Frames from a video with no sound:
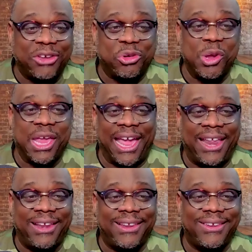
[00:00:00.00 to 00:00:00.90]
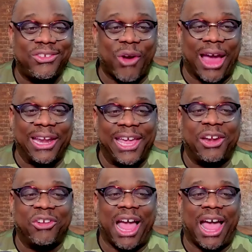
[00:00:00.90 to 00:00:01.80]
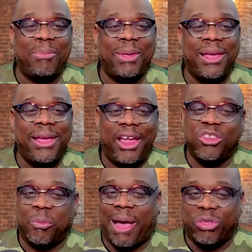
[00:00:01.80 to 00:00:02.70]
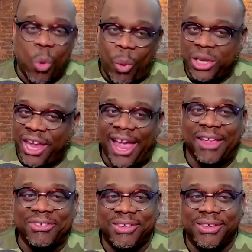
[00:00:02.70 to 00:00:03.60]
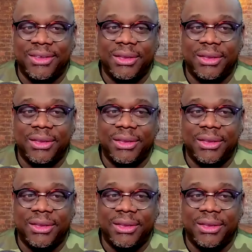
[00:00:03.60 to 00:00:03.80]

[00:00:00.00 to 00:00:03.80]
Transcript: that you get trying to get a job. It's about the one yes.